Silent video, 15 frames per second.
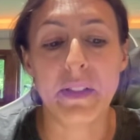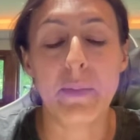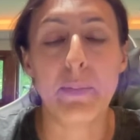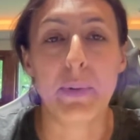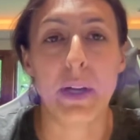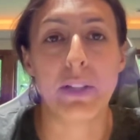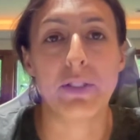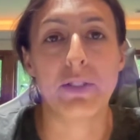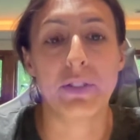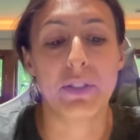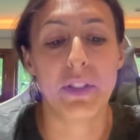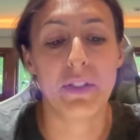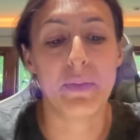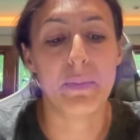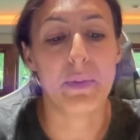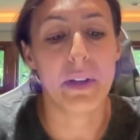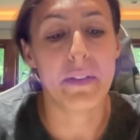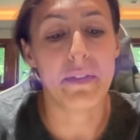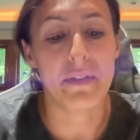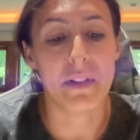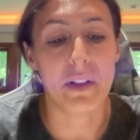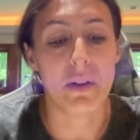the pressure of blood
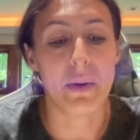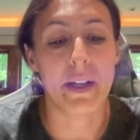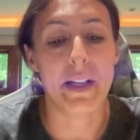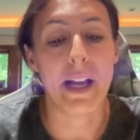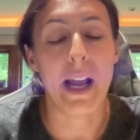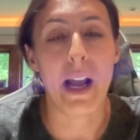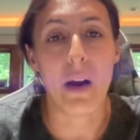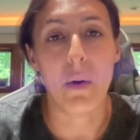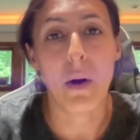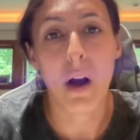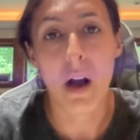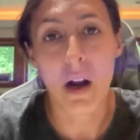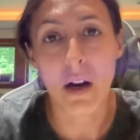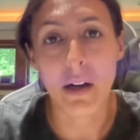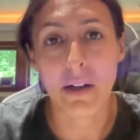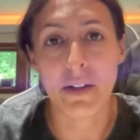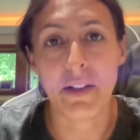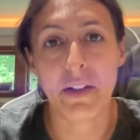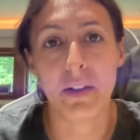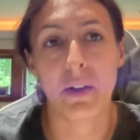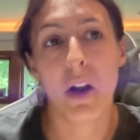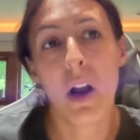flow and how hard
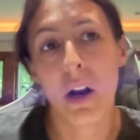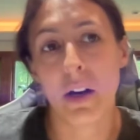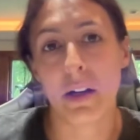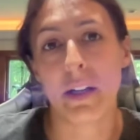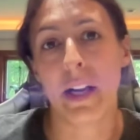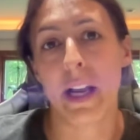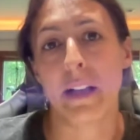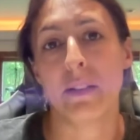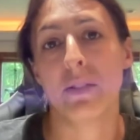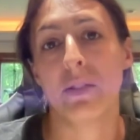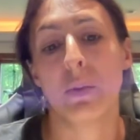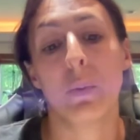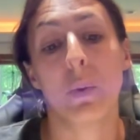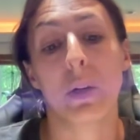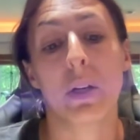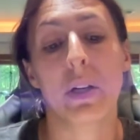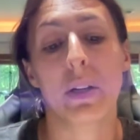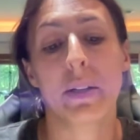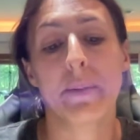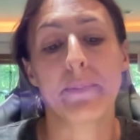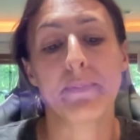your heart has to work.